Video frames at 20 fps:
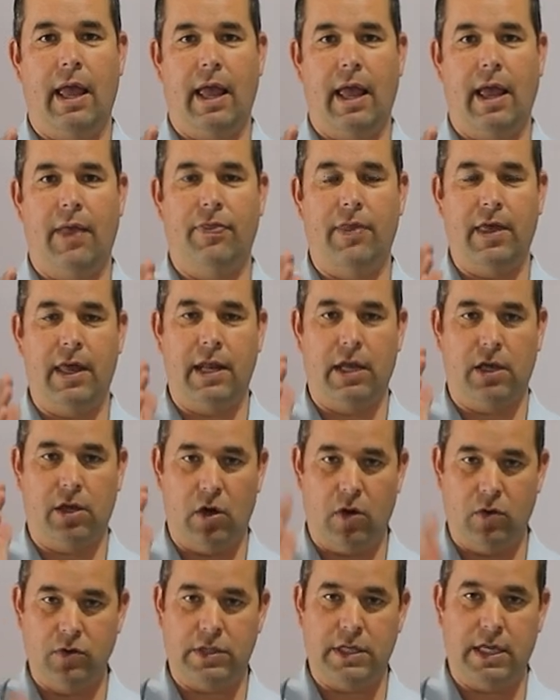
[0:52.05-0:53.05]
and then it
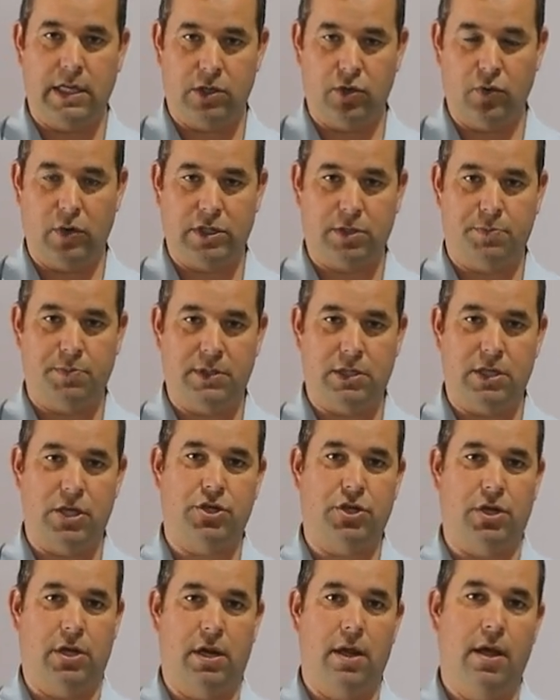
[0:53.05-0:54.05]
goes into its
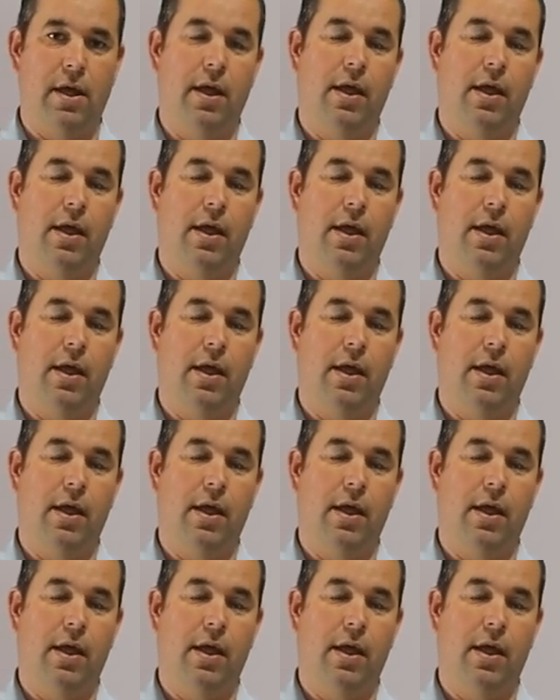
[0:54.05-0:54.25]
position,